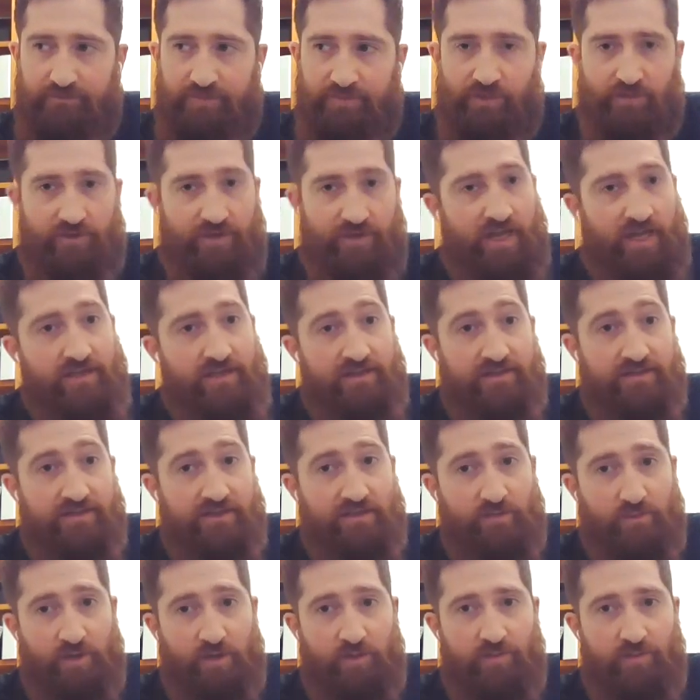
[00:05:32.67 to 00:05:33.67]

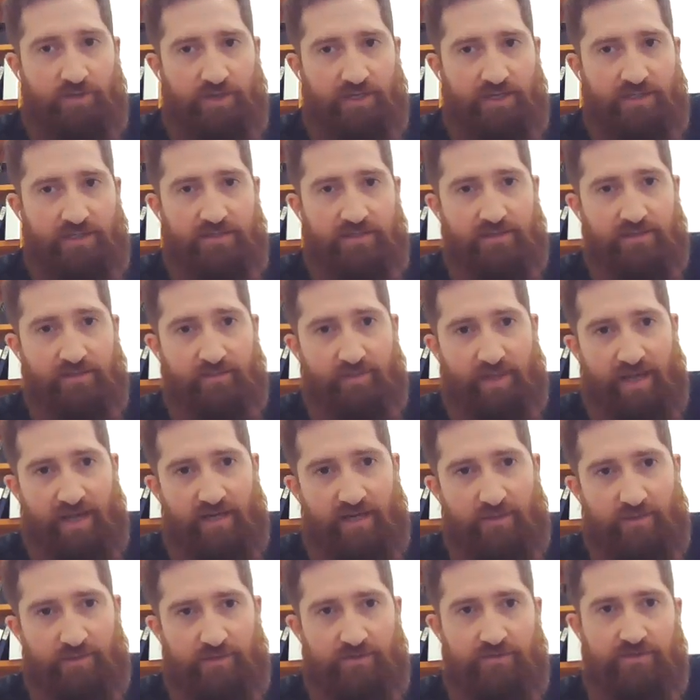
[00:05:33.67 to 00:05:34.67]
96 well plate
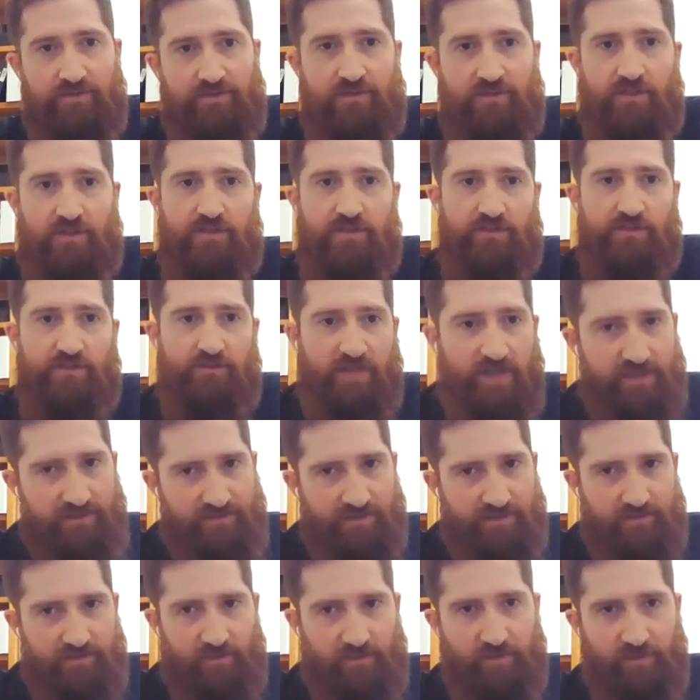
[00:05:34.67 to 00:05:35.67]
compatible, so you can do
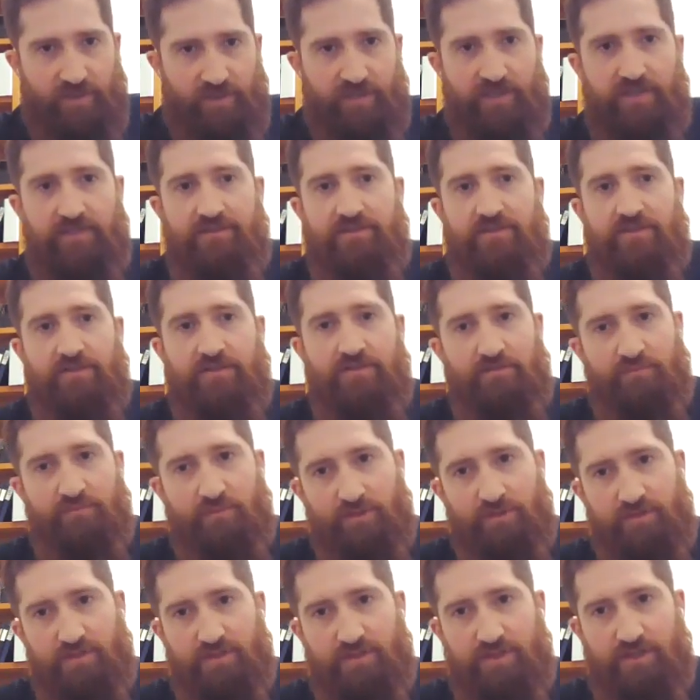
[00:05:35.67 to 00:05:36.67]
96 well plates and you do
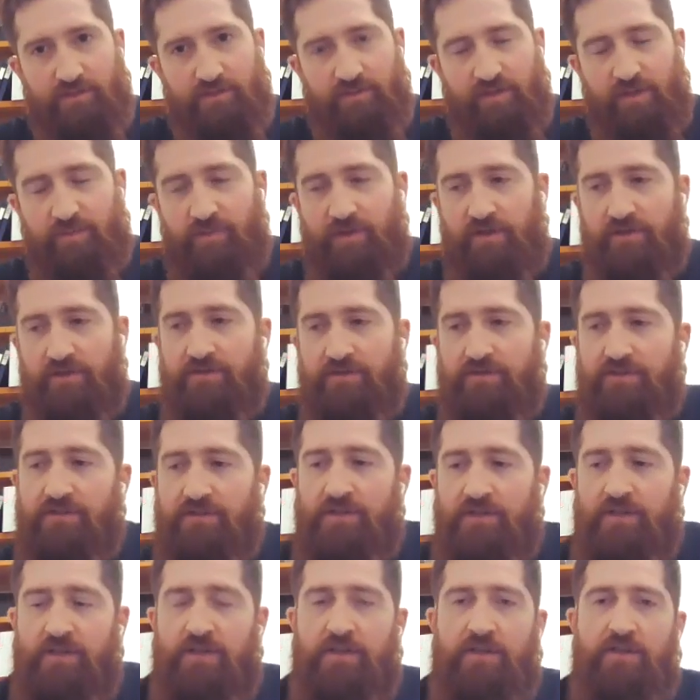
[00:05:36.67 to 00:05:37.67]
multi-channel pipetters,
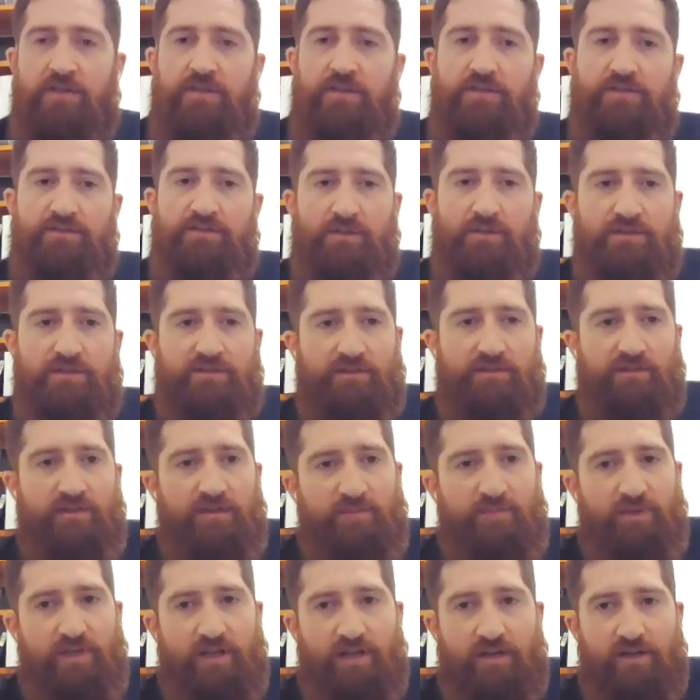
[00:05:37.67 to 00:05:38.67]
so it's a
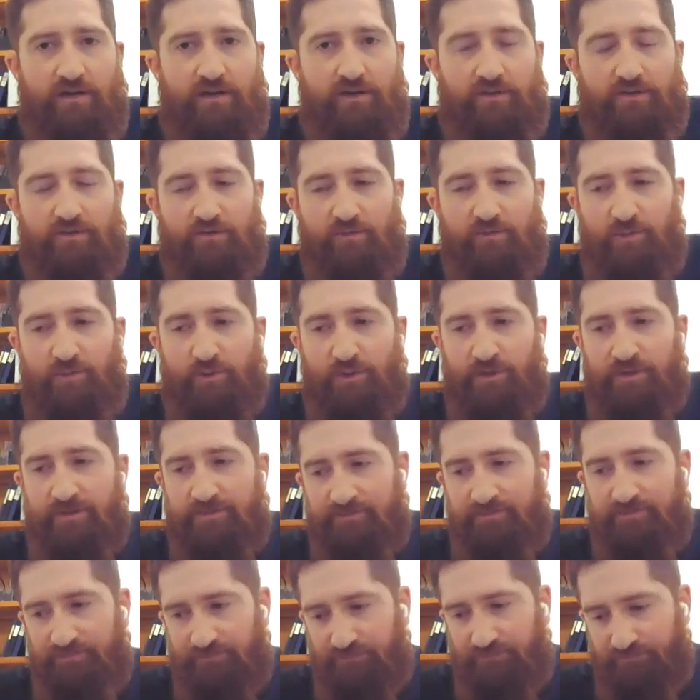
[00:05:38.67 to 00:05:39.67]
little bit higher
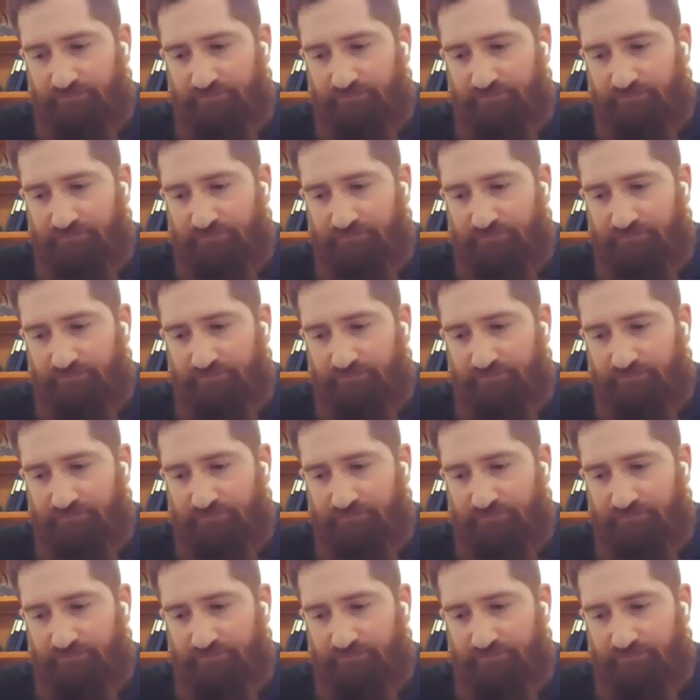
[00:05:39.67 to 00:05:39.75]
throughput.